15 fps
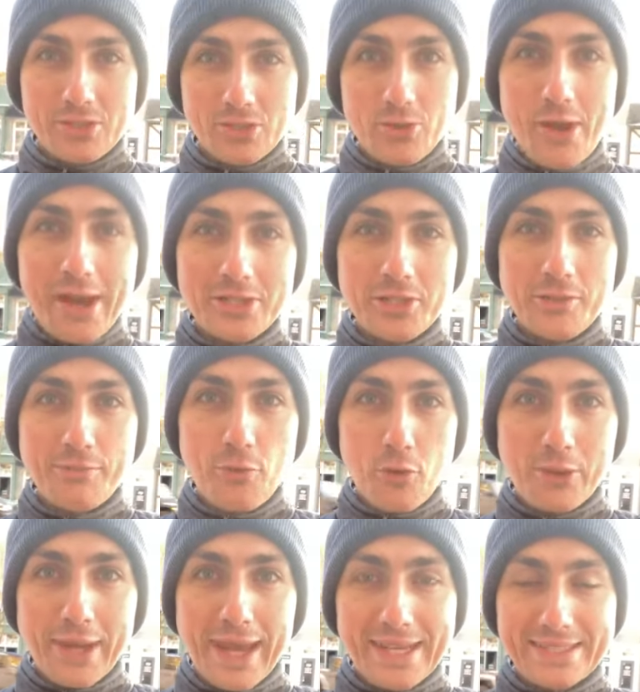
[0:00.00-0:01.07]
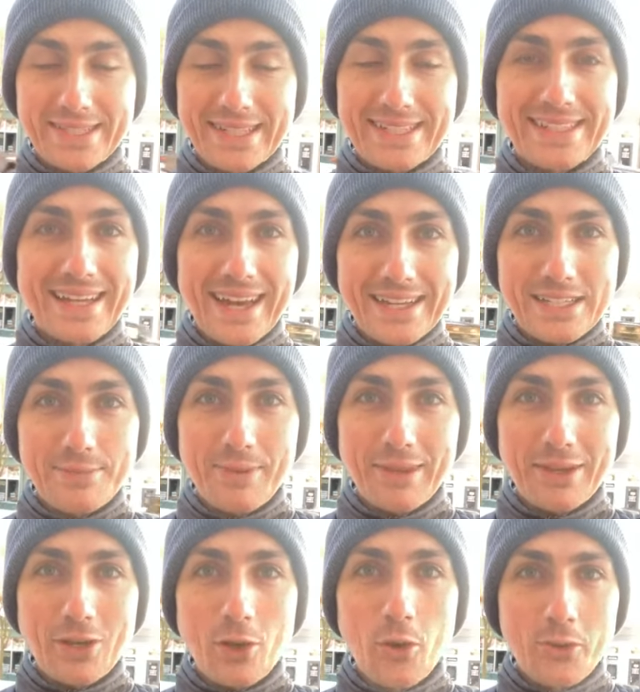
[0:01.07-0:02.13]
So we're actually forecasting tonight to be
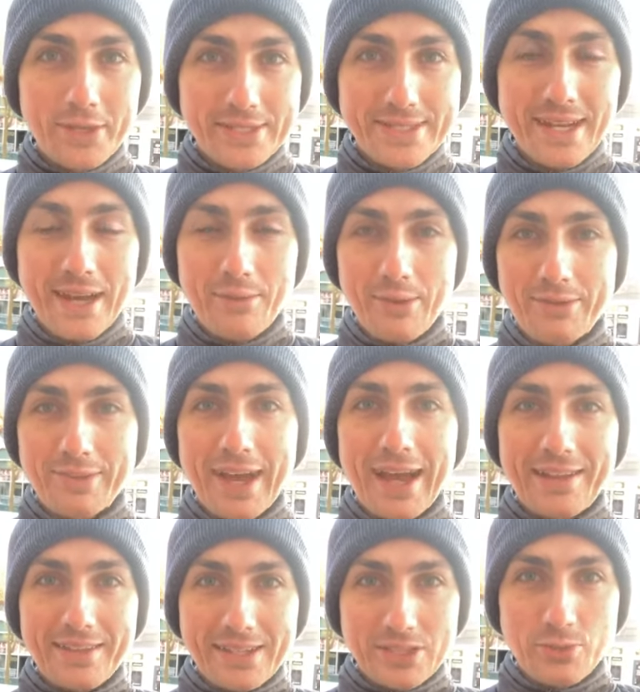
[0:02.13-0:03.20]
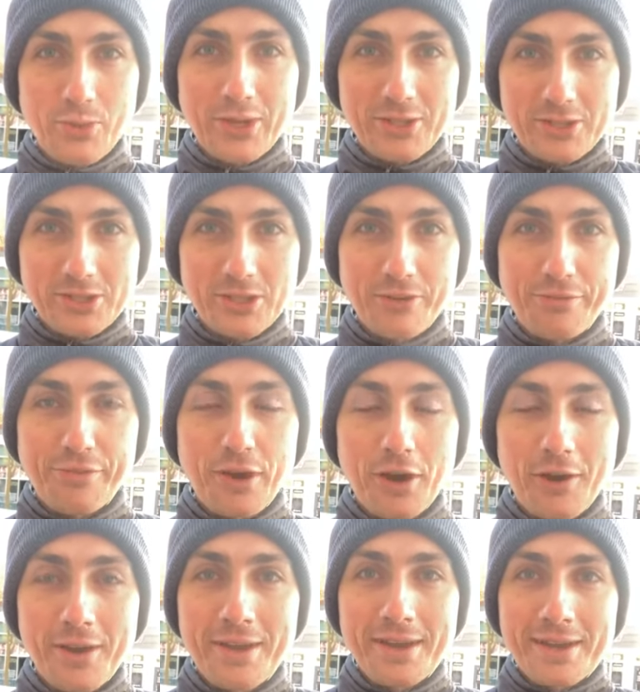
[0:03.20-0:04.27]
the coldest night we've gotten this winter so
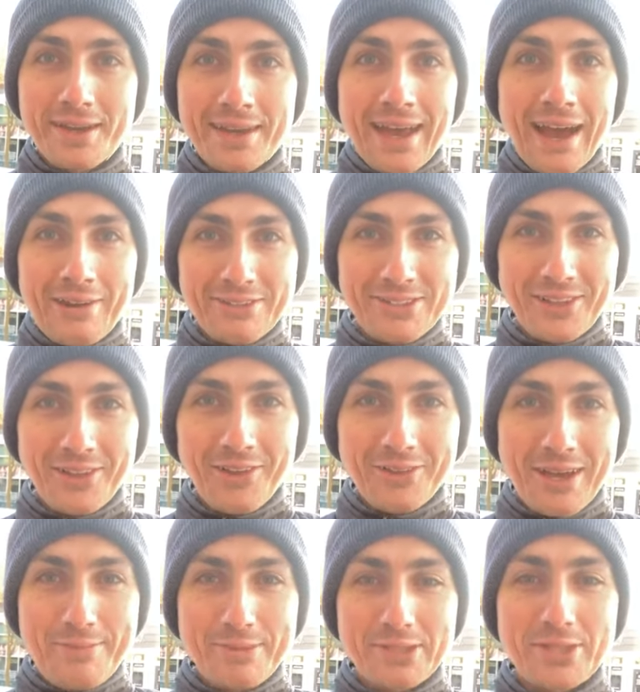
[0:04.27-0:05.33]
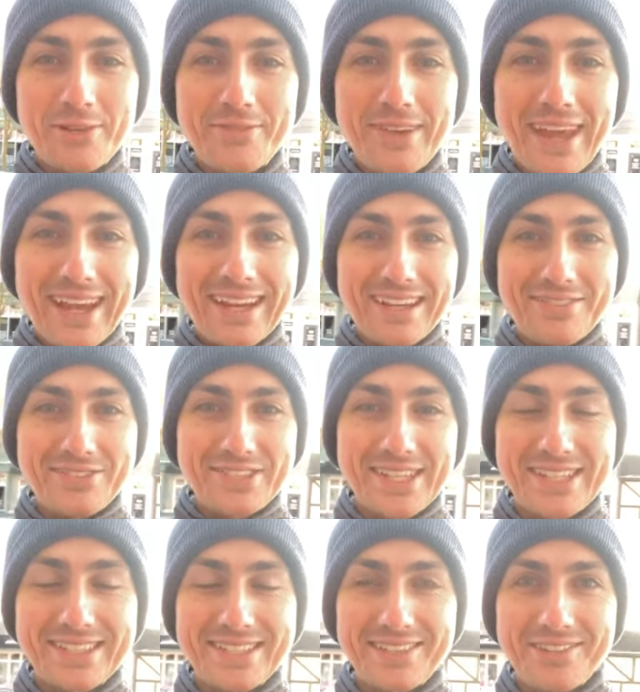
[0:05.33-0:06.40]
far. How does a low temperature of
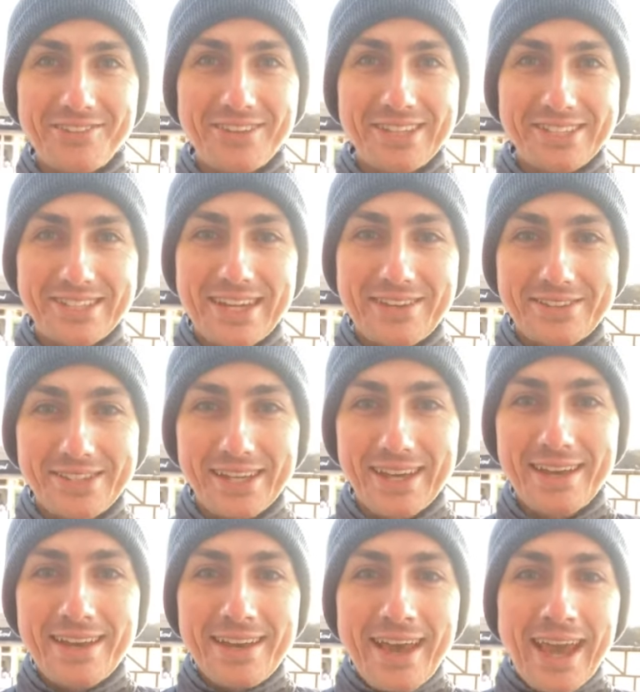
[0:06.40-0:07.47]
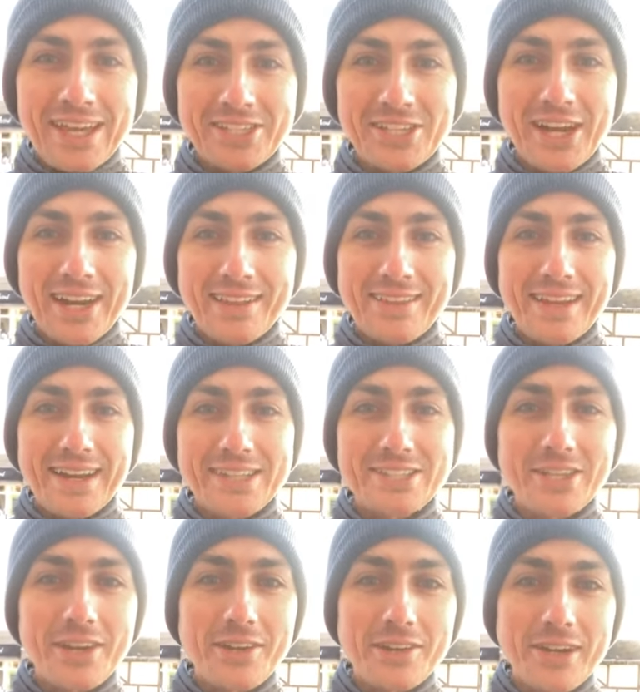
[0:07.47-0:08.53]
-6 degrees sound to you? Hey, Jonathan, I
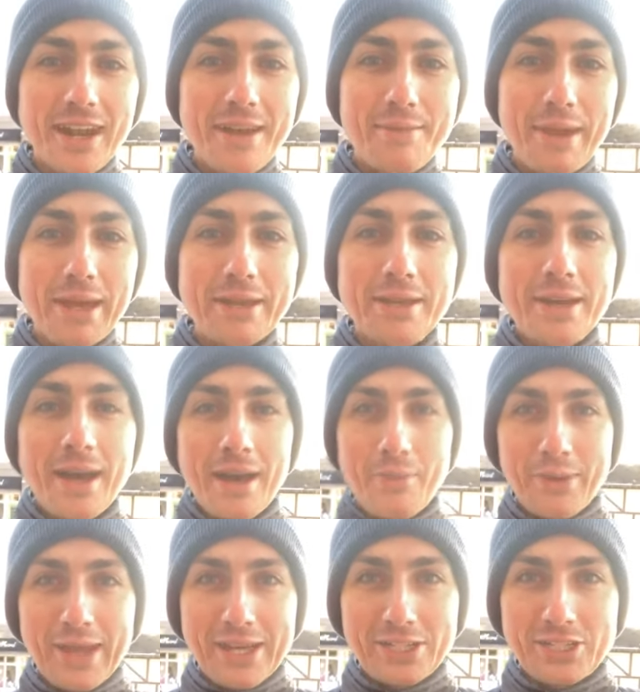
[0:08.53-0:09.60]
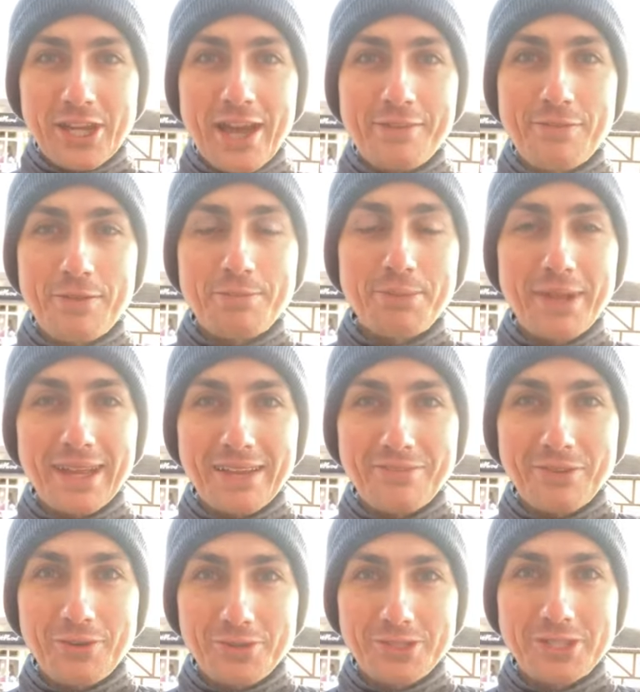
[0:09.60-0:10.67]
saw your comment. We got Jeff and plenty of
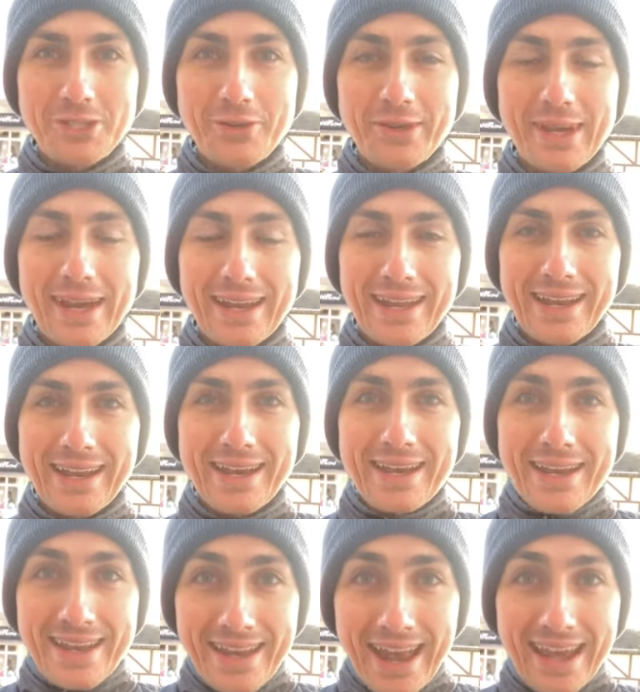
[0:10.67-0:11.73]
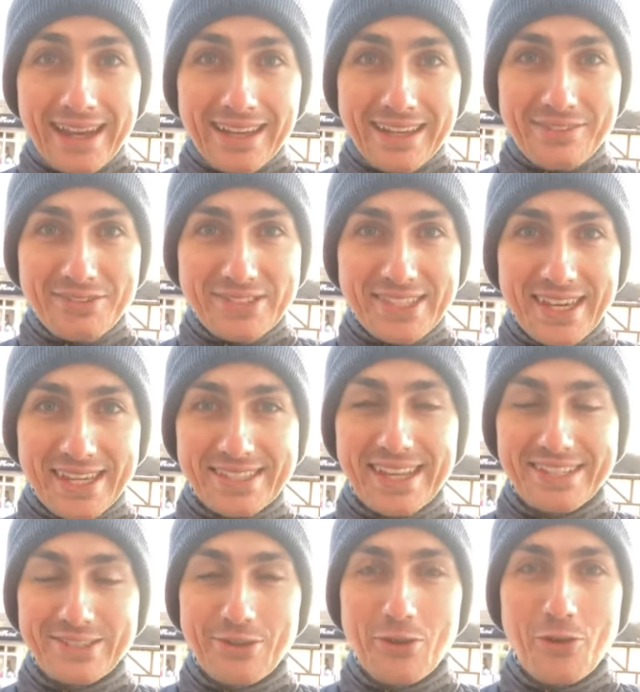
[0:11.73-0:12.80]
viewers tuning on in. -6,
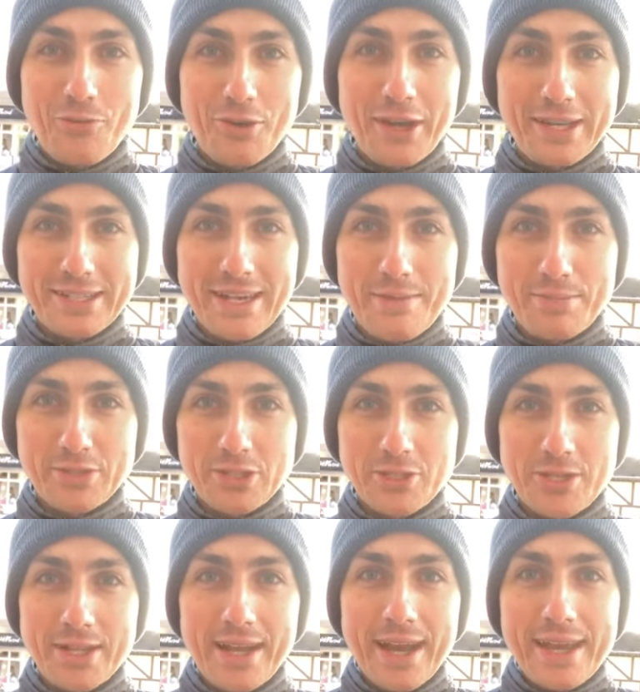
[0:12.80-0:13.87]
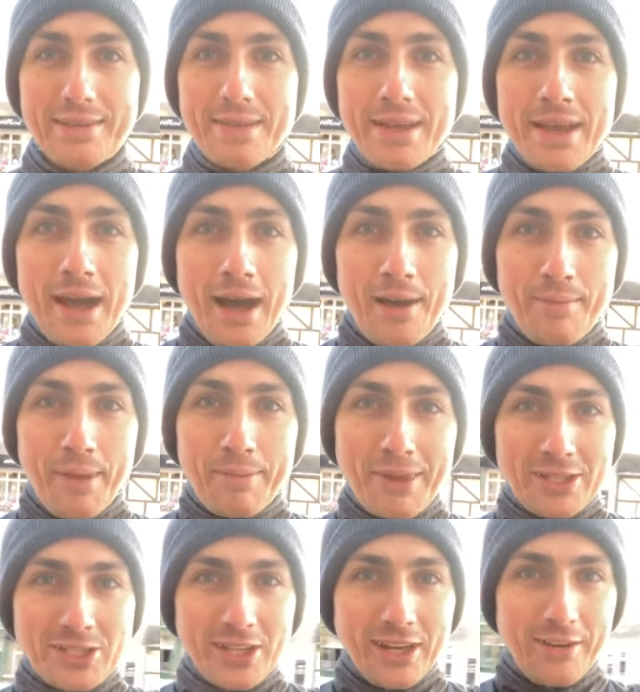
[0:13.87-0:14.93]
that's our overnight temperature tonight. I'm
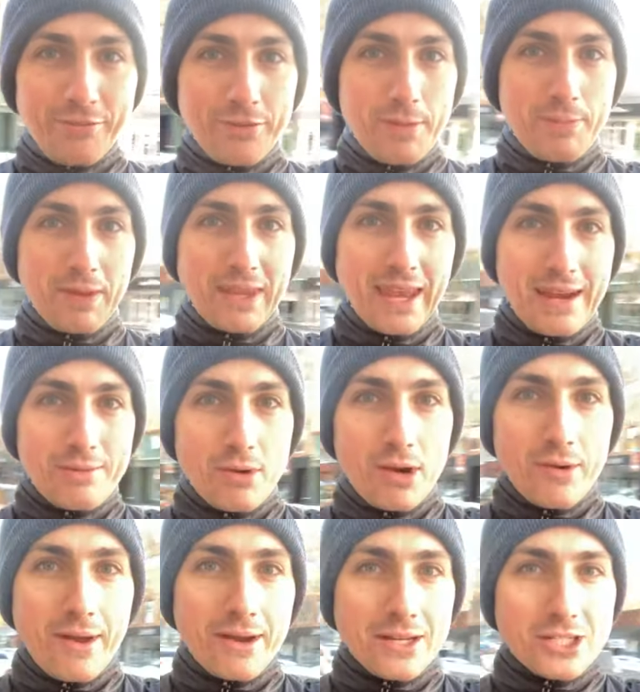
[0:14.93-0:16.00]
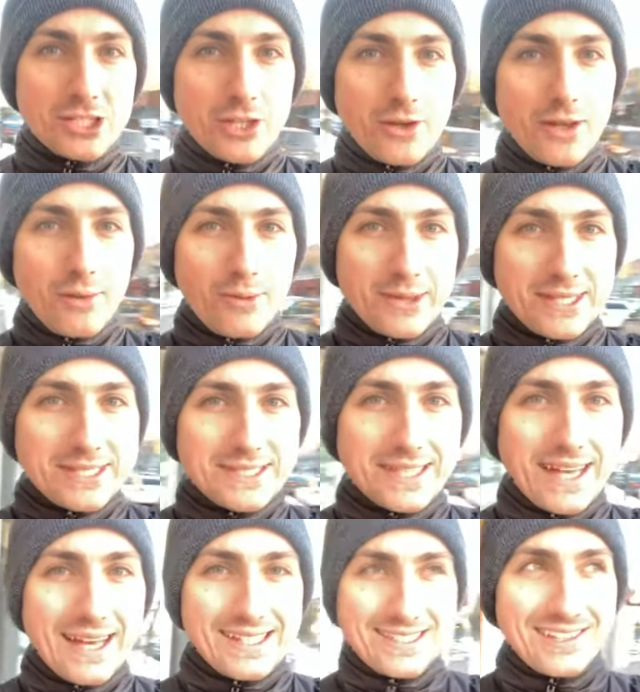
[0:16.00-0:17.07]
actually gonna flip the camera around and show you what the
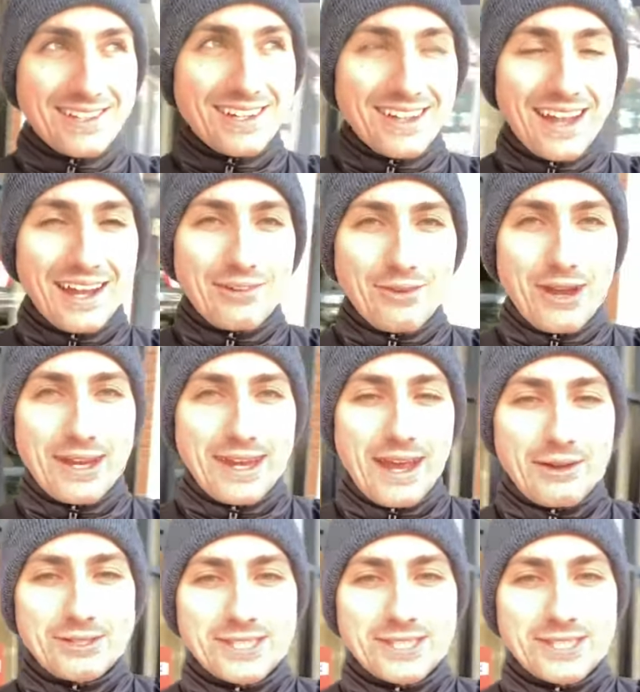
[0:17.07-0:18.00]
sky is looking like right now.